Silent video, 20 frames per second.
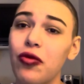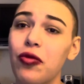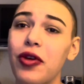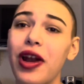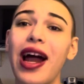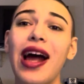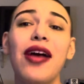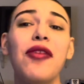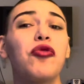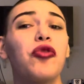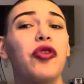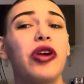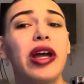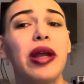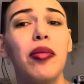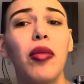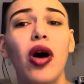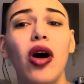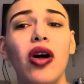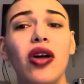When I have grand
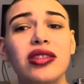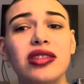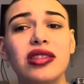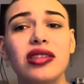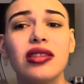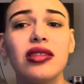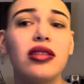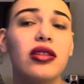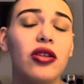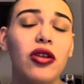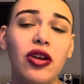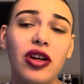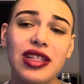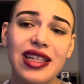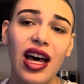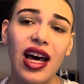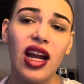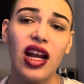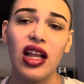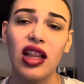mal or
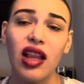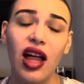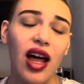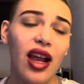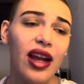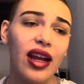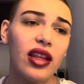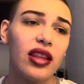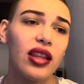Tonic-Clonic,